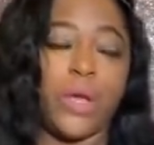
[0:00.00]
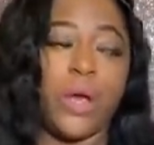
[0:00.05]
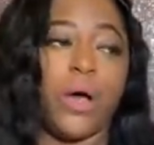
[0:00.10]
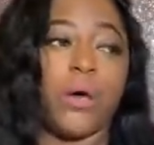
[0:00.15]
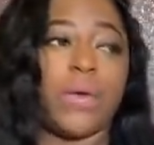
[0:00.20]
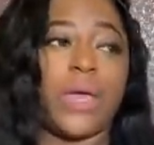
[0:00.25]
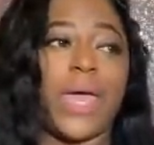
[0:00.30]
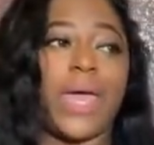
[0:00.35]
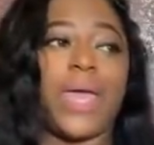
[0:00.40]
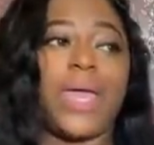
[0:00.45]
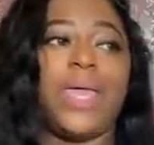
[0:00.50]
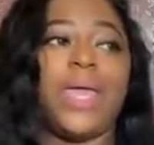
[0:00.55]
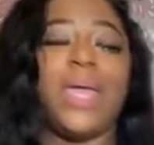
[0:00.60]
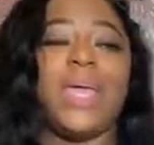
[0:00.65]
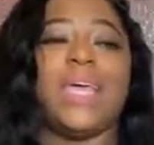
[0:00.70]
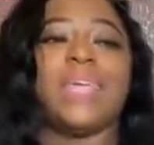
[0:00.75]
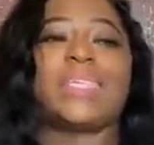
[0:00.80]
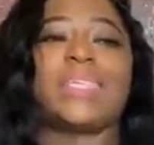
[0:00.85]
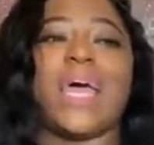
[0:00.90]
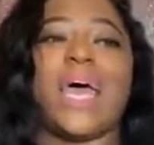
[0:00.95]
Okay,
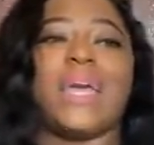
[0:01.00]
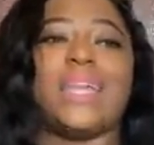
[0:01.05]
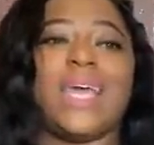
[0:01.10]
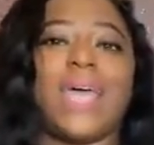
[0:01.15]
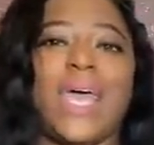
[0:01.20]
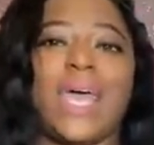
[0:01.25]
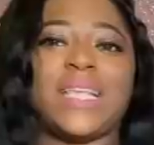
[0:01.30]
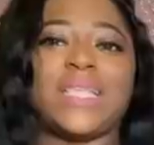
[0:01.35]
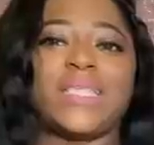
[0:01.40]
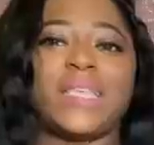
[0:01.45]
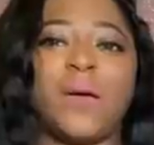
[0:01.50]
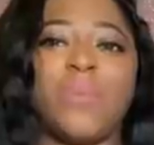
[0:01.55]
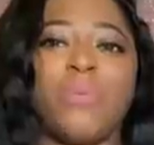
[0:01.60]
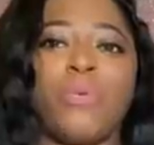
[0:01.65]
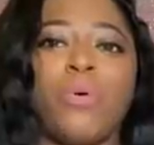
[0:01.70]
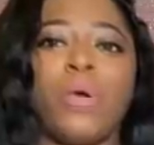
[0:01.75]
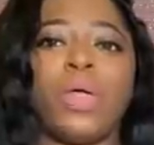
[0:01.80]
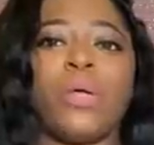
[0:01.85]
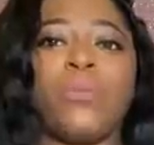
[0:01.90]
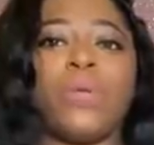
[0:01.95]
it's kind of at some
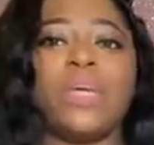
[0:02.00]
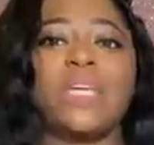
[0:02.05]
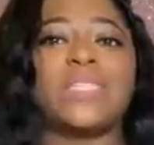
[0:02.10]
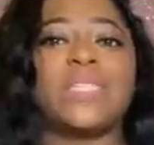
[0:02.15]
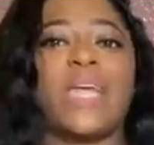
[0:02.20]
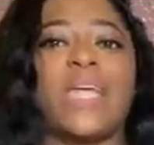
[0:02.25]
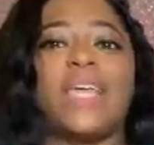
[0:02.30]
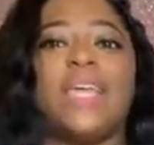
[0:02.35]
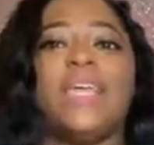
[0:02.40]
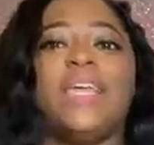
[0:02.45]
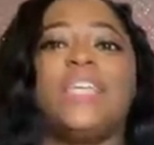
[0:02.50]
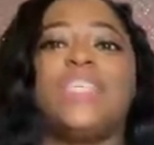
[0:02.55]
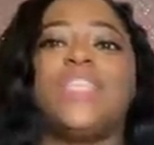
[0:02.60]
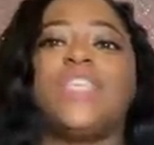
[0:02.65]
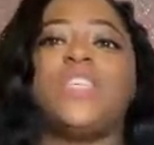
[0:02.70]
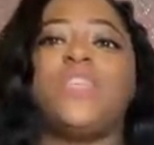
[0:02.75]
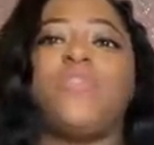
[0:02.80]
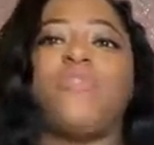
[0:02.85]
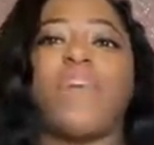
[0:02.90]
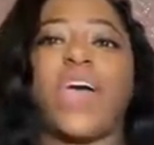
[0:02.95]
point where it's like
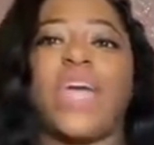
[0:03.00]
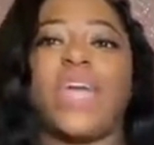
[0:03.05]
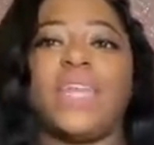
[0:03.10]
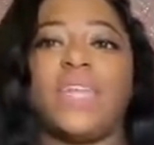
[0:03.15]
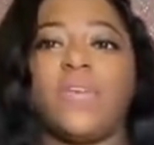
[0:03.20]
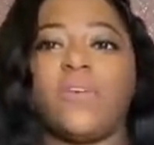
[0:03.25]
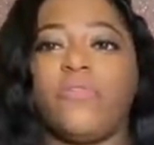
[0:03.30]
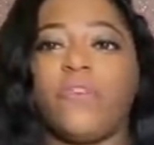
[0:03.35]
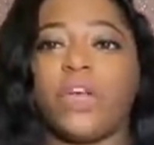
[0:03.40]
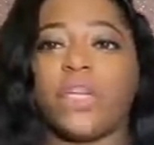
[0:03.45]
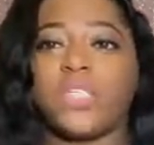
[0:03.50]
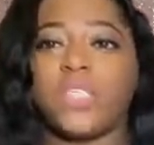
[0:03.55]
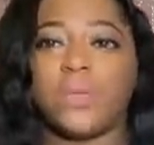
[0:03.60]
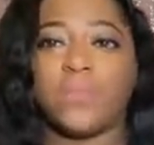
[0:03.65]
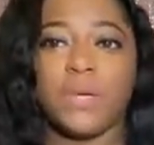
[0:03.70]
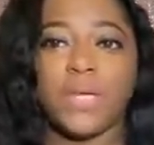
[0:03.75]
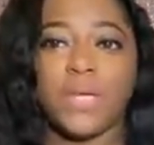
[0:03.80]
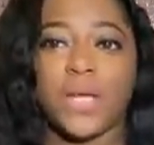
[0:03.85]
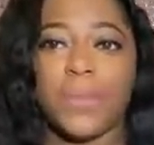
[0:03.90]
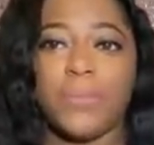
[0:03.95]
she's fighting for it to
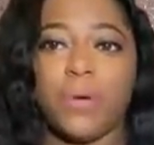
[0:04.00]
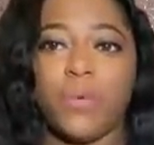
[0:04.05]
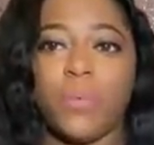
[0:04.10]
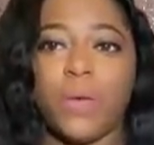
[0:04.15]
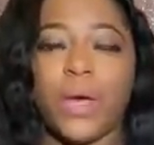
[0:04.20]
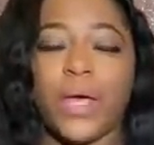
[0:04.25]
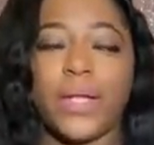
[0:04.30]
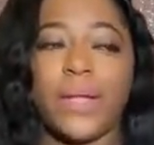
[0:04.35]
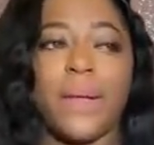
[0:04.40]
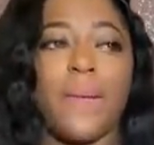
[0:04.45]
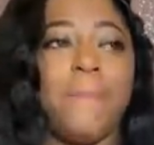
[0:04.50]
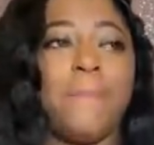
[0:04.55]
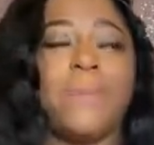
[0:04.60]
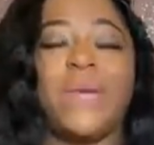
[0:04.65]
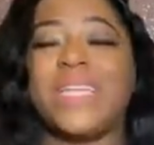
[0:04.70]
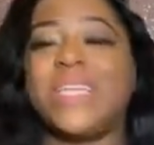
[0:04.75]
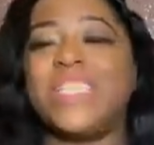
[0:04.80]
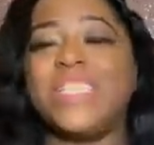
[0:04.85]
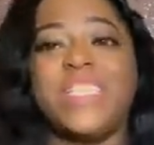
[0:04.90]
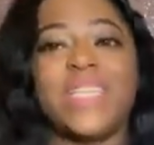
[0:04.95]
be number one,
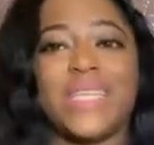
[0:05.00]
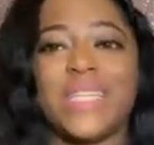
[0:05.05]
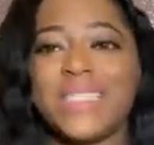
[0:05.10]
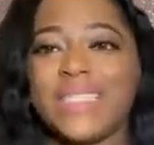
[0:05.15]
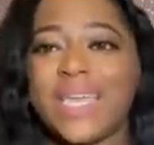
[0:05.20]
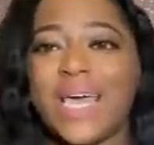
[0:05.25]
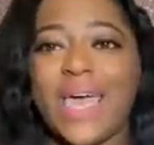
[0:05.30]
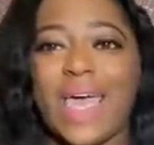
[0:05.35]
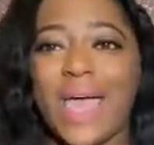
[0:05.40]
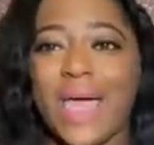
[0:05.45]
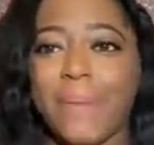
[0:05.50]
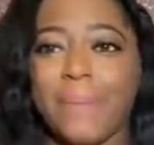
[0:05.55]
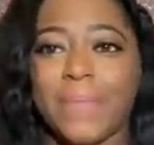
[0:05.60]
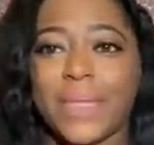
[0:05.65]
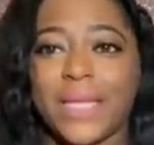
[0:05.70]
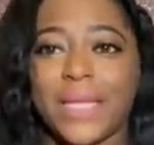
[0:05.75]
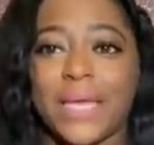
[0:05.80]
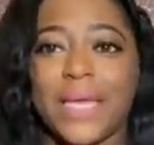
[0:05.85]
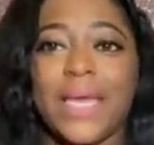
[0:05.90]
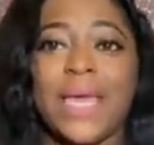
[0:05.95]
but it's just not
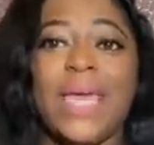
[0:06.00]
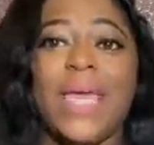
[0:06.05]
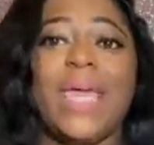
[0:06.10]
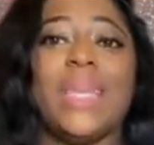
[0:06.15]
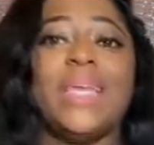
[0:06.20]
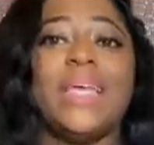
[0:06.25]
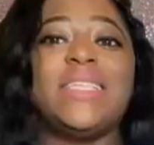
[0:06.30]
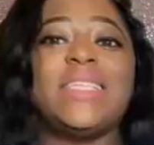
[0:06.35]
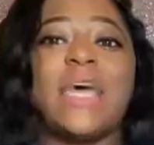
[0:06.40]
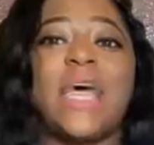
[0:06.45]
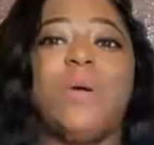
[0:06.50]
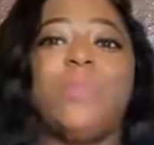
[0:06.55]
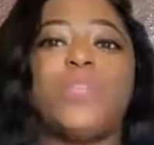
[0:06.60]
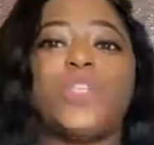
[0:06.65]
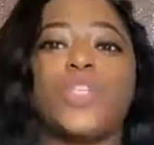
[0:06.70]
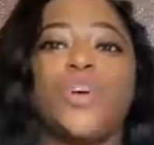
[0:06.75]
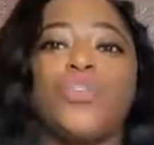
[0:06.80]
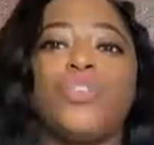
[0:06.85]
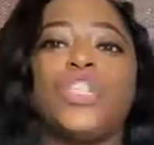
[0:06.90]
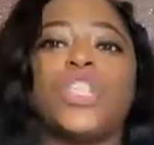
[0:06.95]
happening. And this
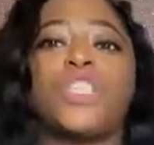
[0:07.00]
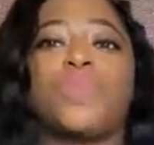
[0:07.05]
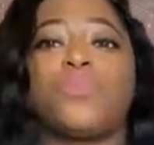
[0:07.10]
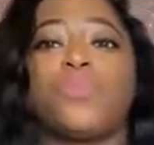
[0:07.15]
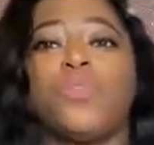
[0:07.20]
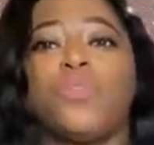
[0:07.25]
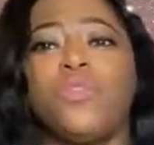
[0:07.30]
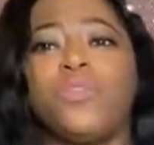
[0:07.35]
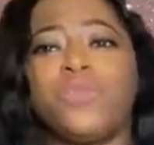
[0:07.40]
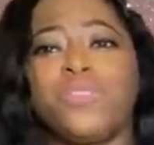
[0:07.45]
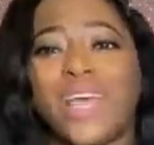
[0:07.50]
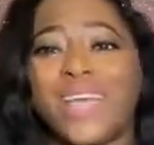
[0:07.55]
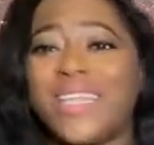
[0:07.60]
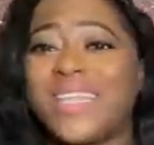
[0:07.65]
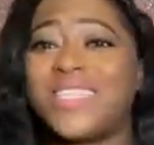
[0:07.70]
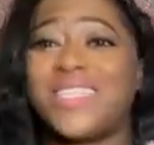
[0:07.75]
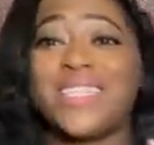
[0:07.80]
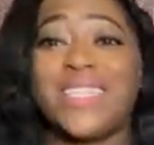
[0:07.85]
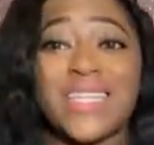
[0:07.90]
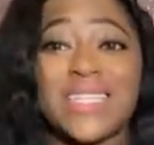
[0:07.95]
episode just proves that
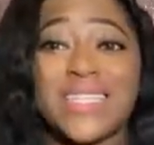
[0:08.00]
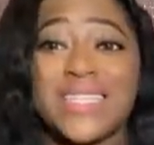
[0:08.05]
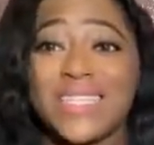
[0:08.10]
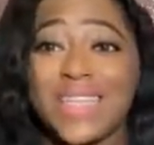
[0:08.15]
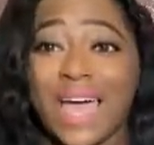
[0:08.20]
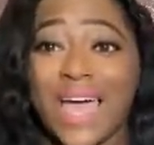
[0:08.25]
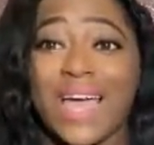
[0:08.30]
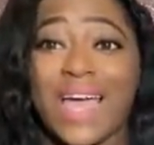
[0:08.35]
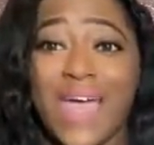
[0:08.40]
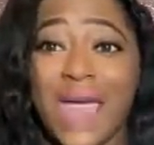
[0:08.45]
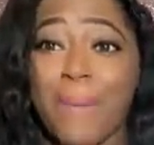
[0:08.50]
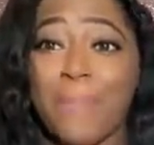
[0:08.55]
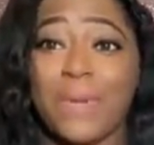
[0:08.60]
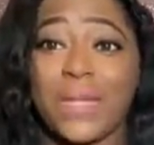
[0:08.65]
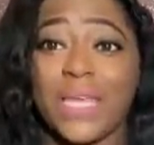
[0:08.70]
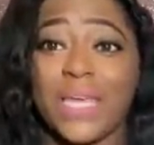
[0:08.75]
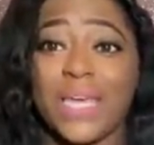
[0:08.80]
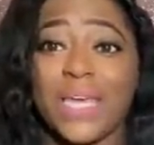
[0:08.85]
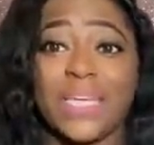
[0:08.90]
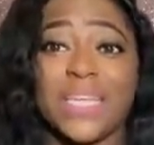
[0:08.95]
it's just not
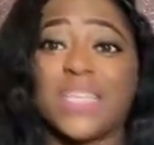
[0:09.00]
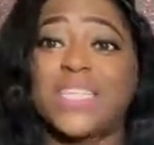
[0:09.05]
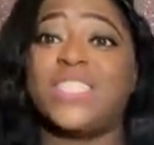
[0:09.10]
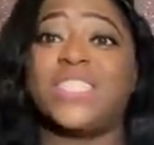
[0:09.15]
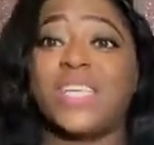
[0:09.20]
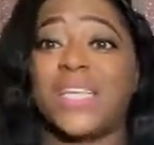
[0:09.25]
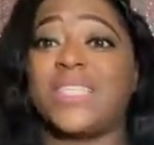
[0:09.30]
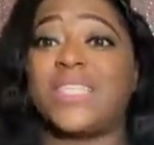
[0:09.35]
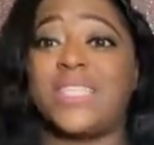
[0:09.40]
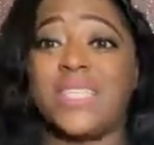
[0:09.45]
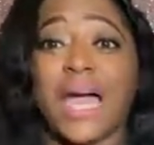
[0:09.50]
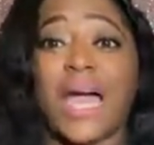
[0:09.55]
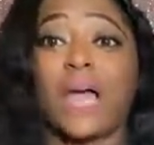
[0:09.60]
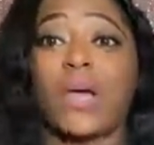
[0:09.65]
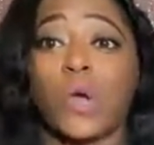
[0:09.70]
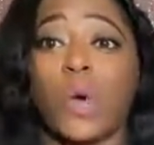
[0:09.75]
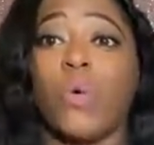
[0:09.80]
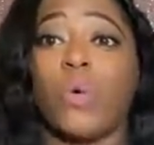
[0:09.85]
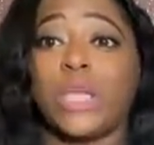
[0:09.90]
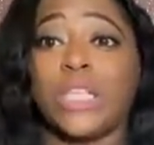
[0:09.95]
happening, and it's just
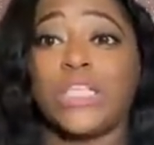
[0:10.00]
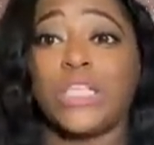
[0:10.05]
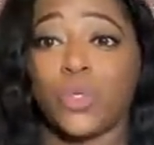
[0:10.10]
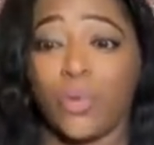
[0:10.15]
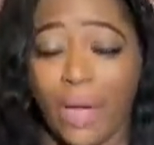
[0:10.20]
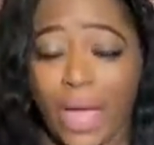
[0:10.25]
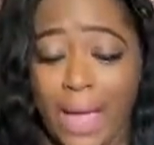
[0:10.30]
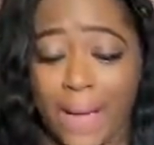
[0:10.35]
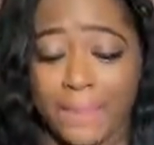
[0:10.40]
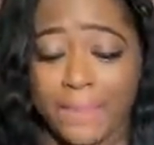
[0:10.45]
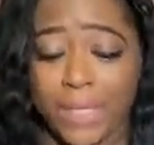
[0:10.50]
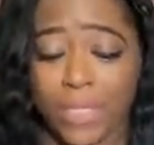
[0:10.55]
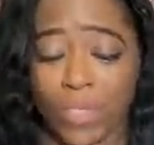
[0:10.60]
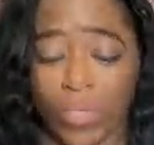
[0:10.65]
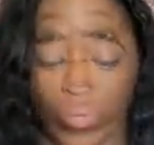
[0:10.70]
not going to happen.